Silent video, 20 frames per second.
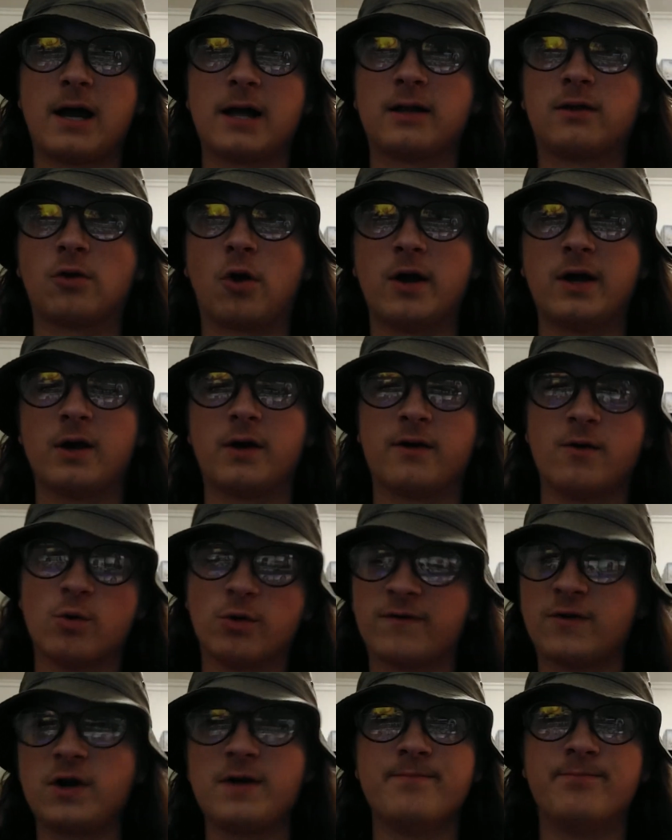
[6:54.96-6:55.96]
saw it
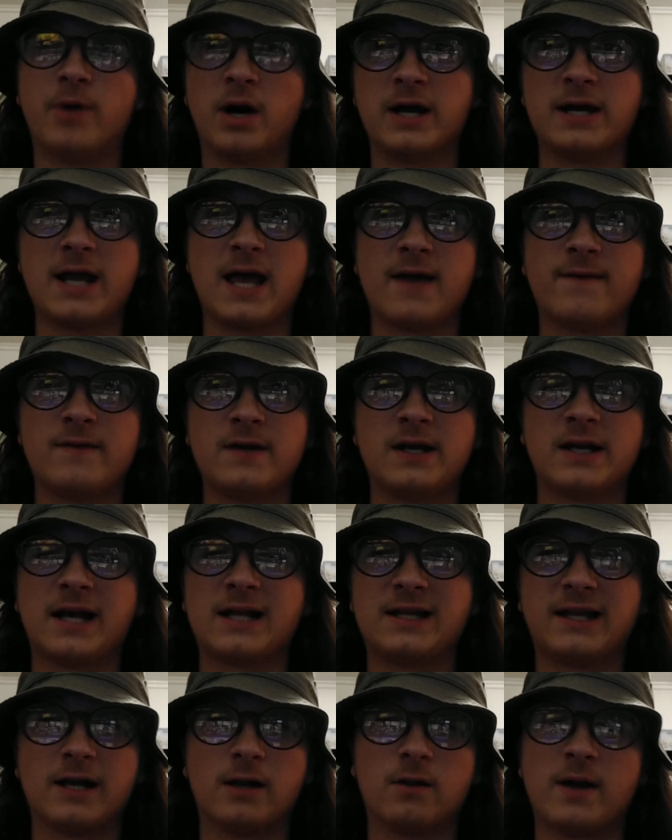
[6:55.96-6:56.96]
was very button heavy and
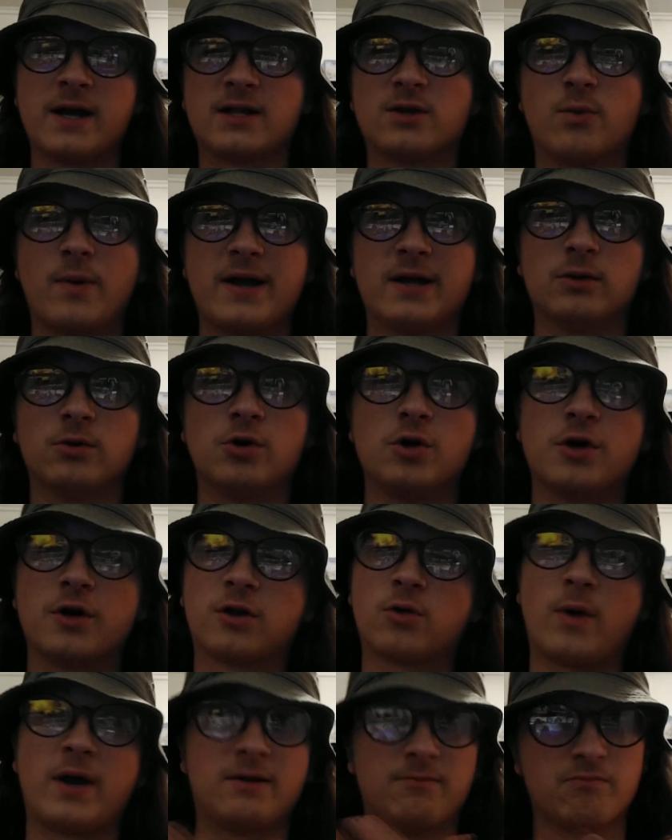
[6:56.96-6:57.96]
I didn't like the way it
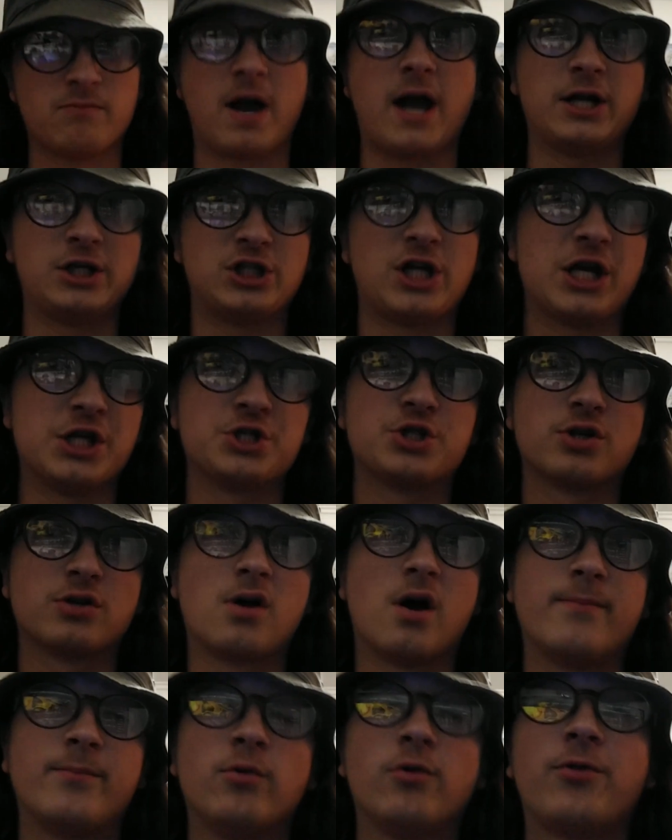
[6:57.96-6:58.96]
looked, so I changed a
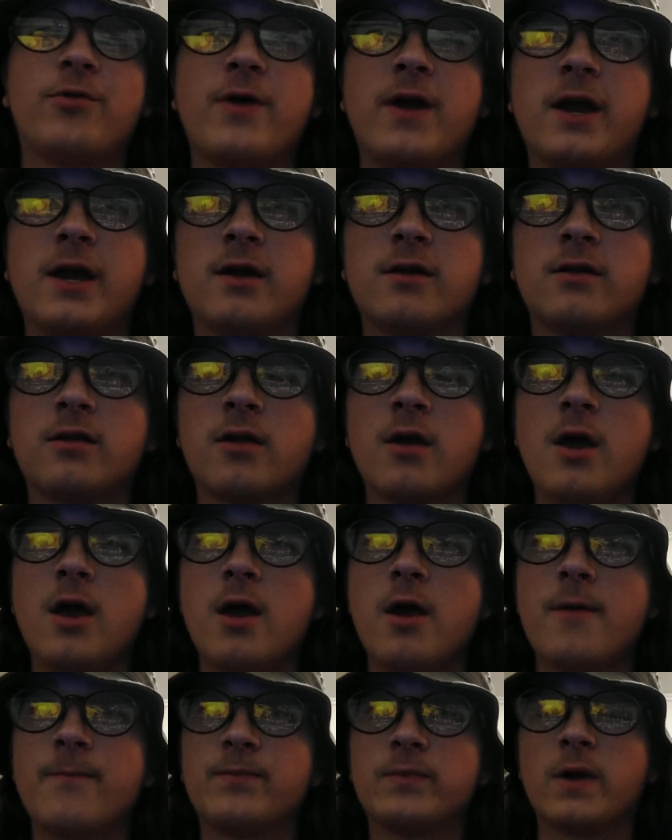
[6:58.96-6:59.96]
couple things.
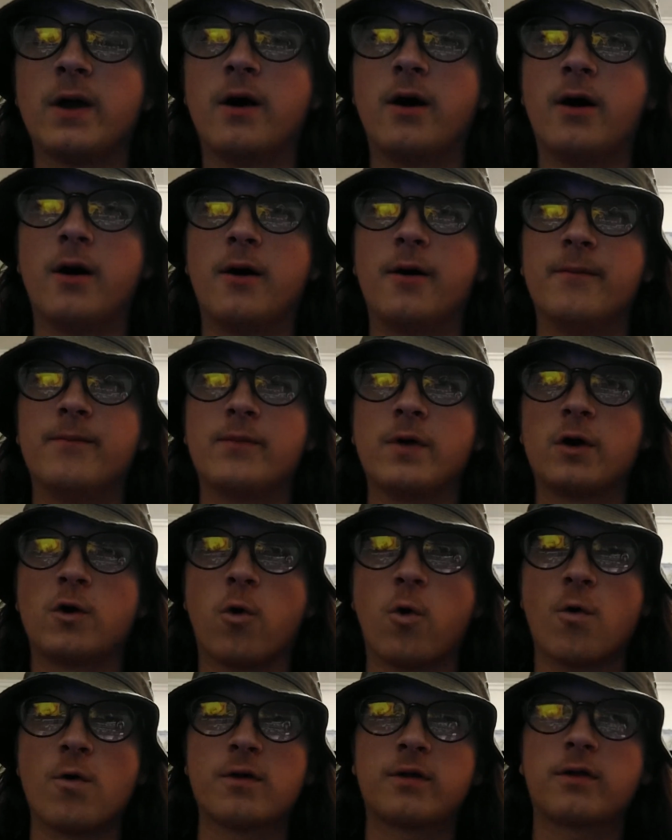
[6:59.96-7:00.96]
Of
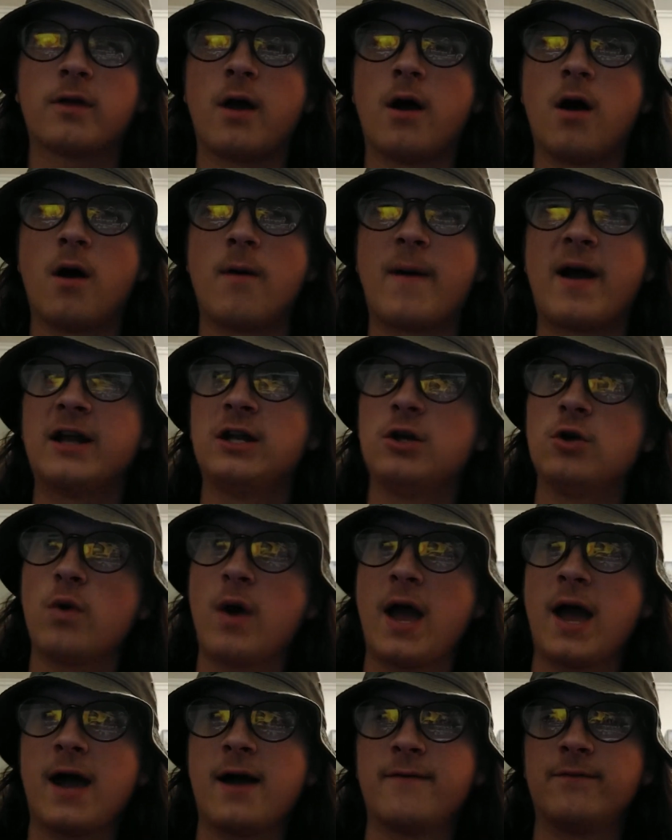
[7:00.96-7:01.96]
course, I do
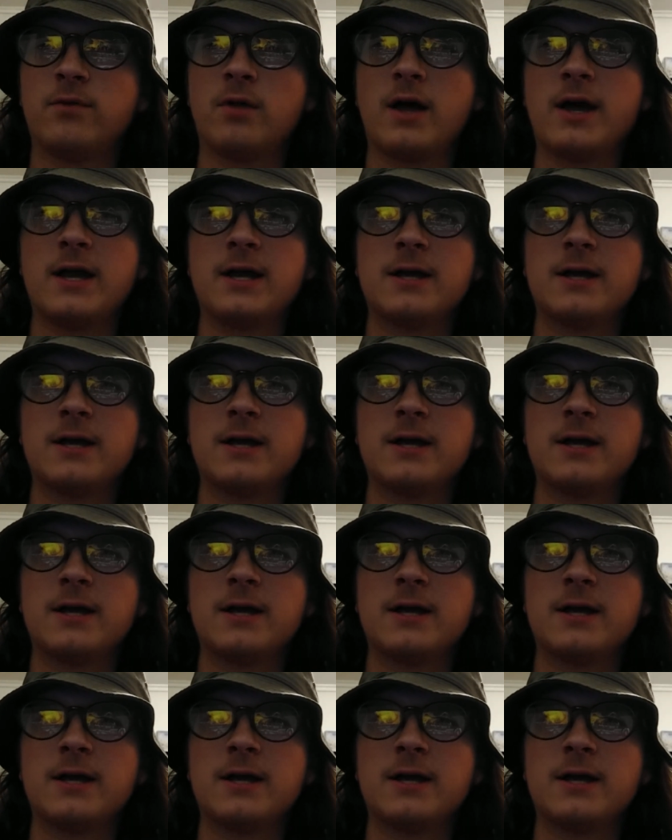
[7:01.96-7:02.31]
have